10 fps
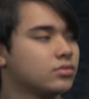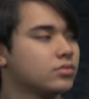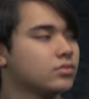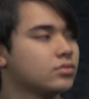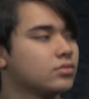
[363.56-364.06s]

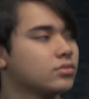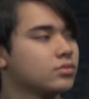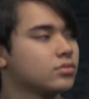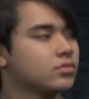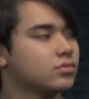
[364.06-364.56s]

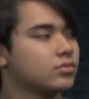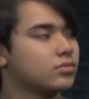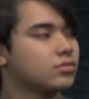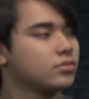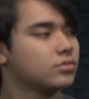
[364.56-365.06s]

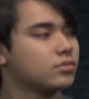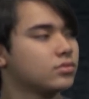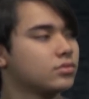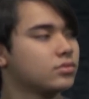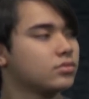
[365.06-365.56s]

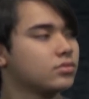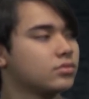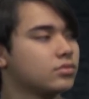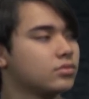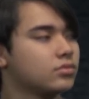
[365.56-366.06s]

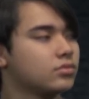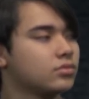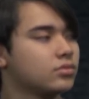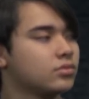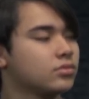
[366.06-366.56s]

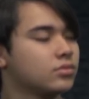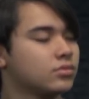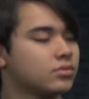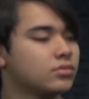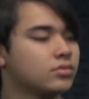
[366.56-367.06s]

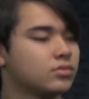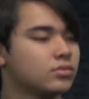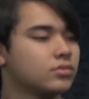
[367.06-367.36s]
(not speaking)